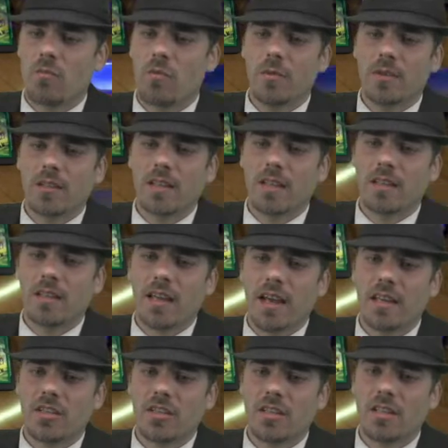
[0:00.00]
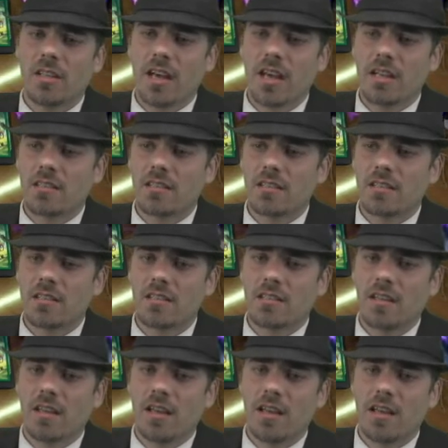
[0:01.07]
We will take the action, yes.
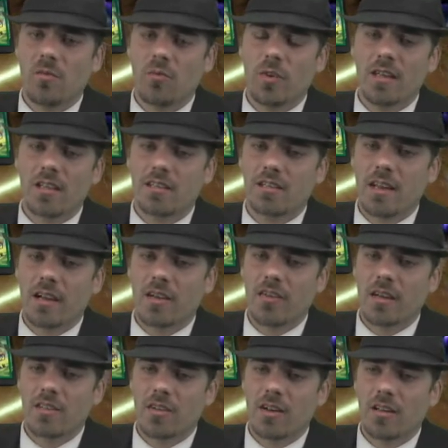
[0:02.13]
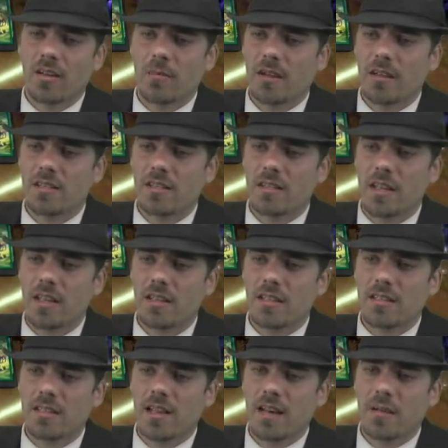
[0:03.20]
And we can sacrifice Crawling Barrens. That
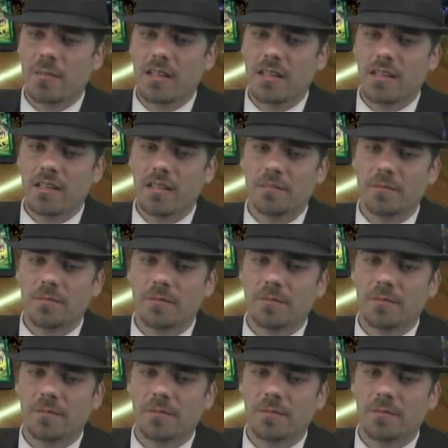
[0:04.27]
is not a big deal.